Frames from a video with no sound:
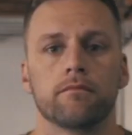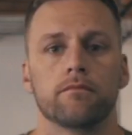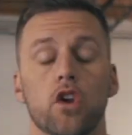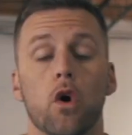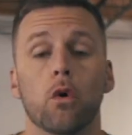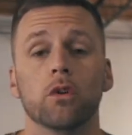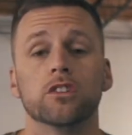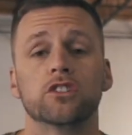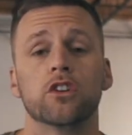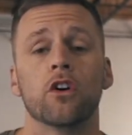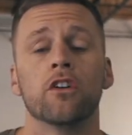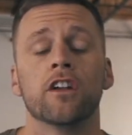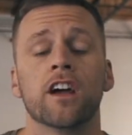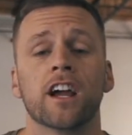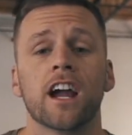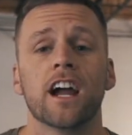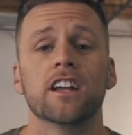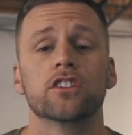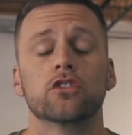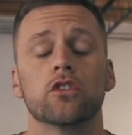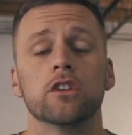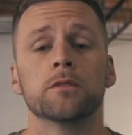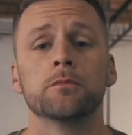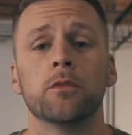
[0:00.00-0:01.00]
Yo, what's going on,
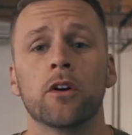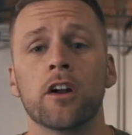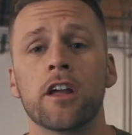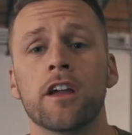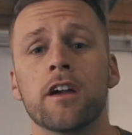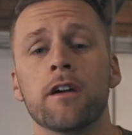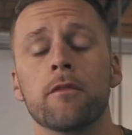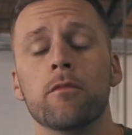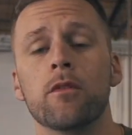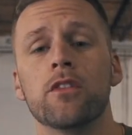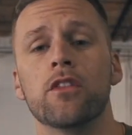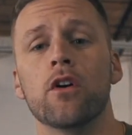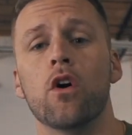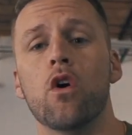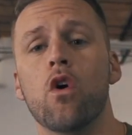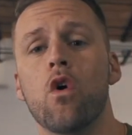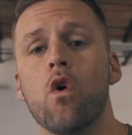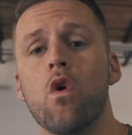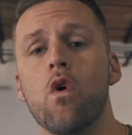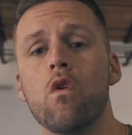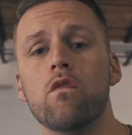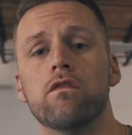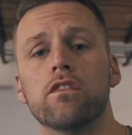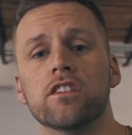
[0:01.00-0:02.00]
guys? Chris Barner here with
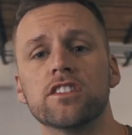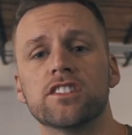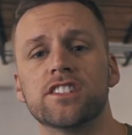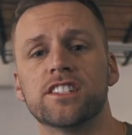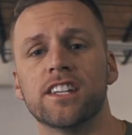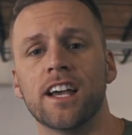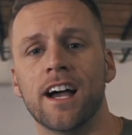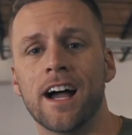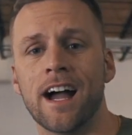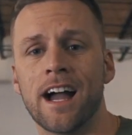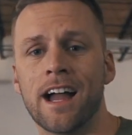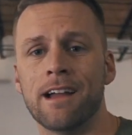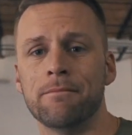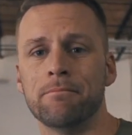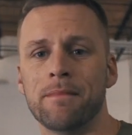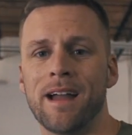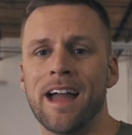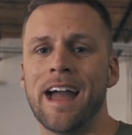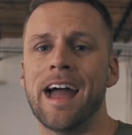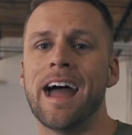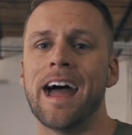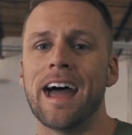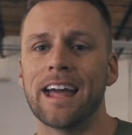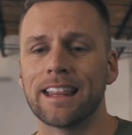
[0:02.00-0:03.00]
Overtime
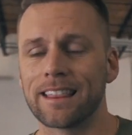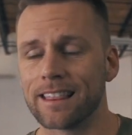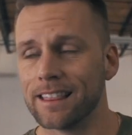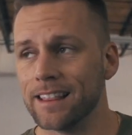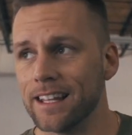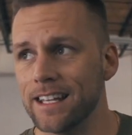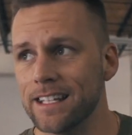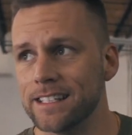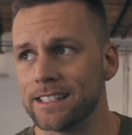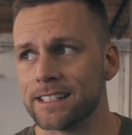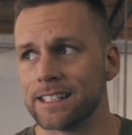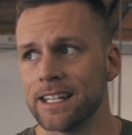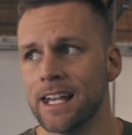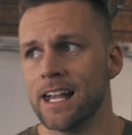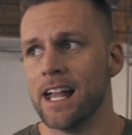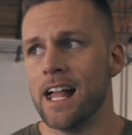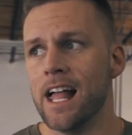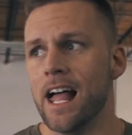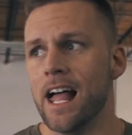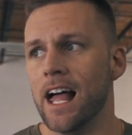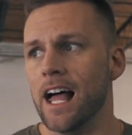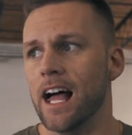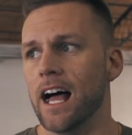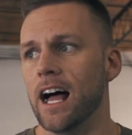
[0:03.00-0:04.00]
Athletes.
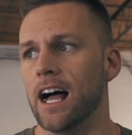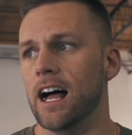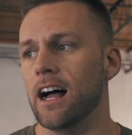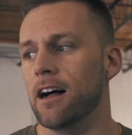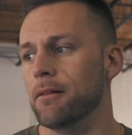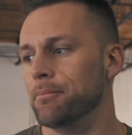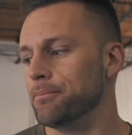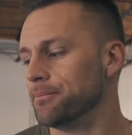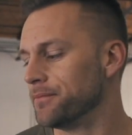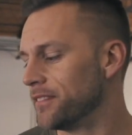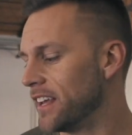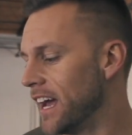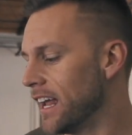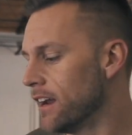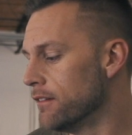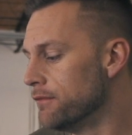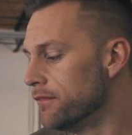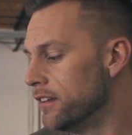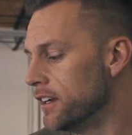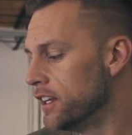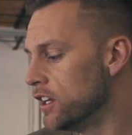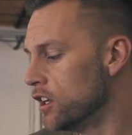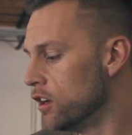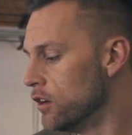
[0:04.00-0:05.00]
Got a
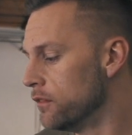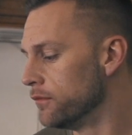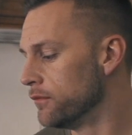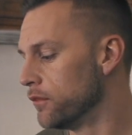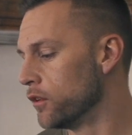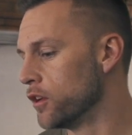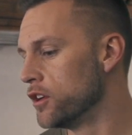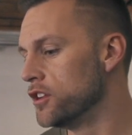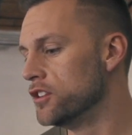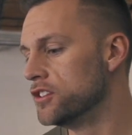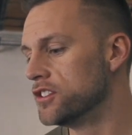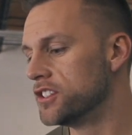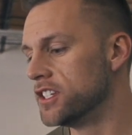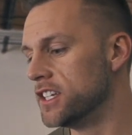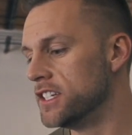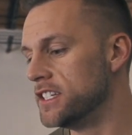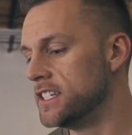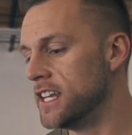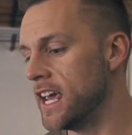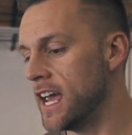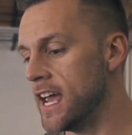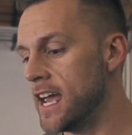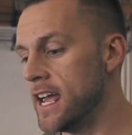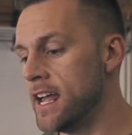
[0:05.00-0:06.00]
video for you
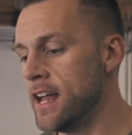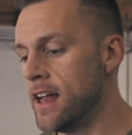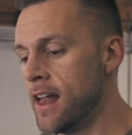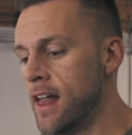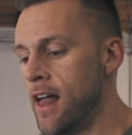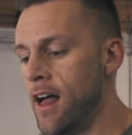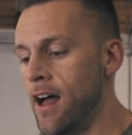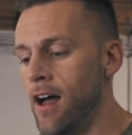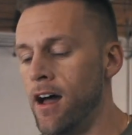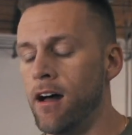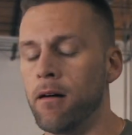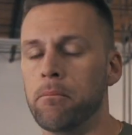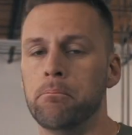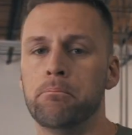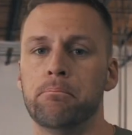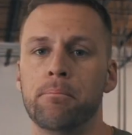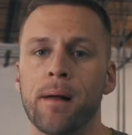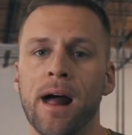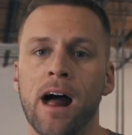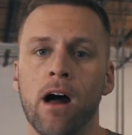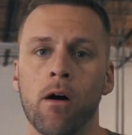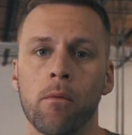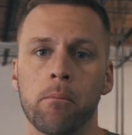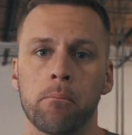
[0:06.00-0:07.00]
today
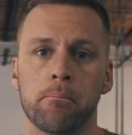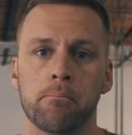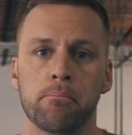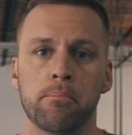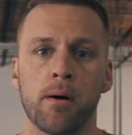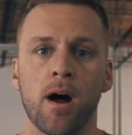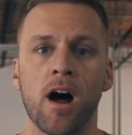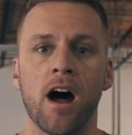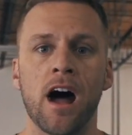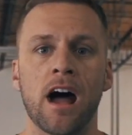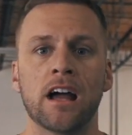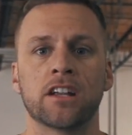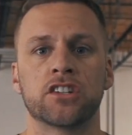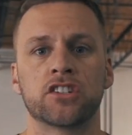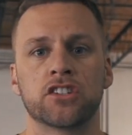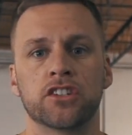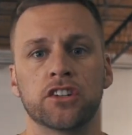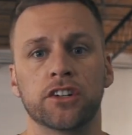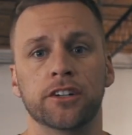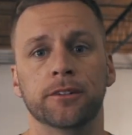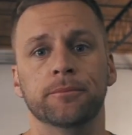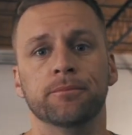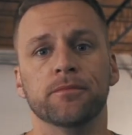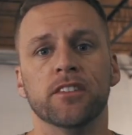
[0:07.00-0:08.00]
about
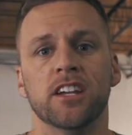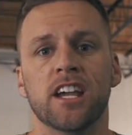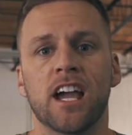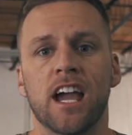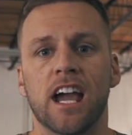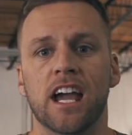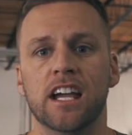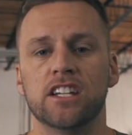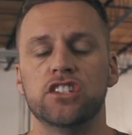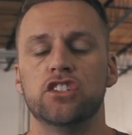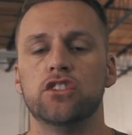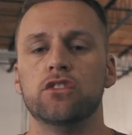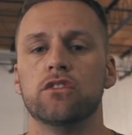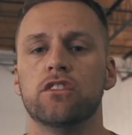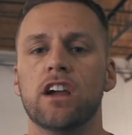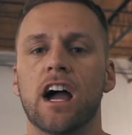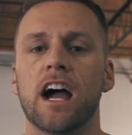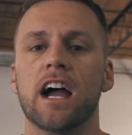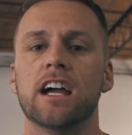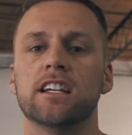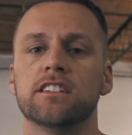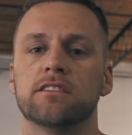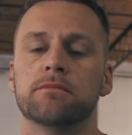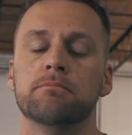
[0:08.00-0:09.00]
posture. As you
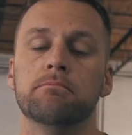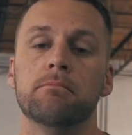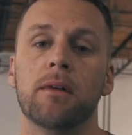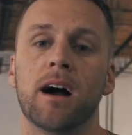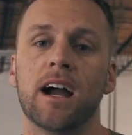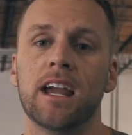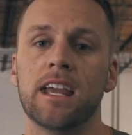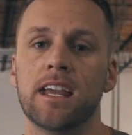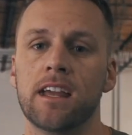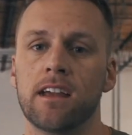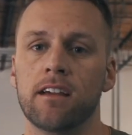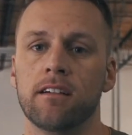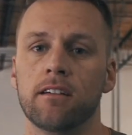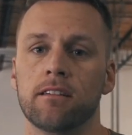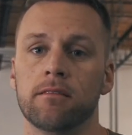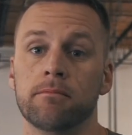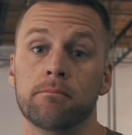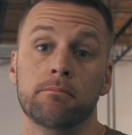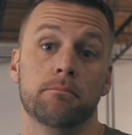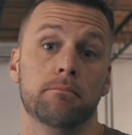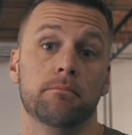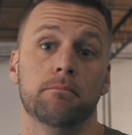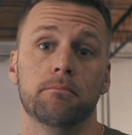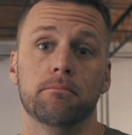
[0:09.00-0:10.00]
guys might or
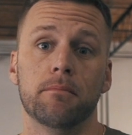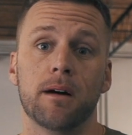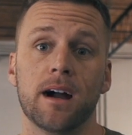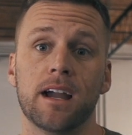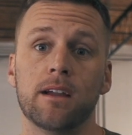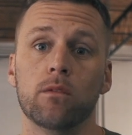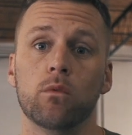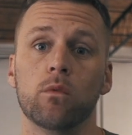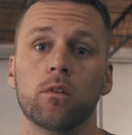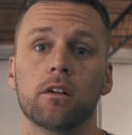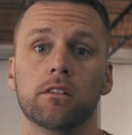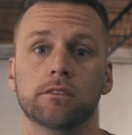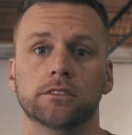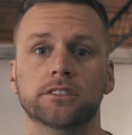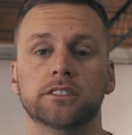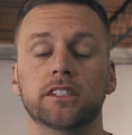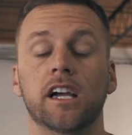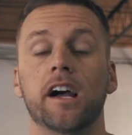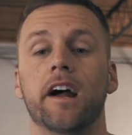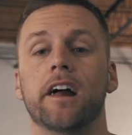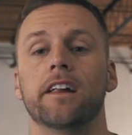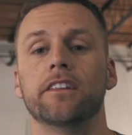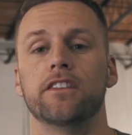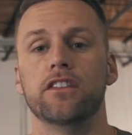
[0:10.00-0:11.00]
might
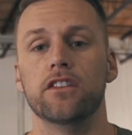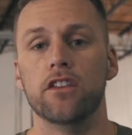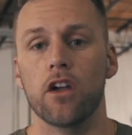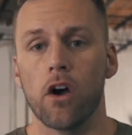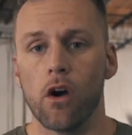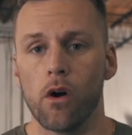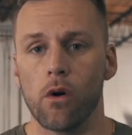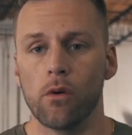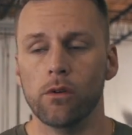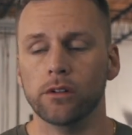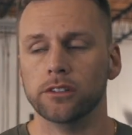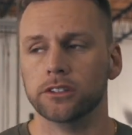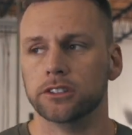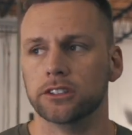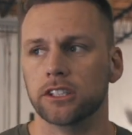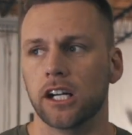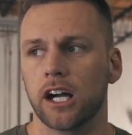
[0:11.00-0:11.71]
not know,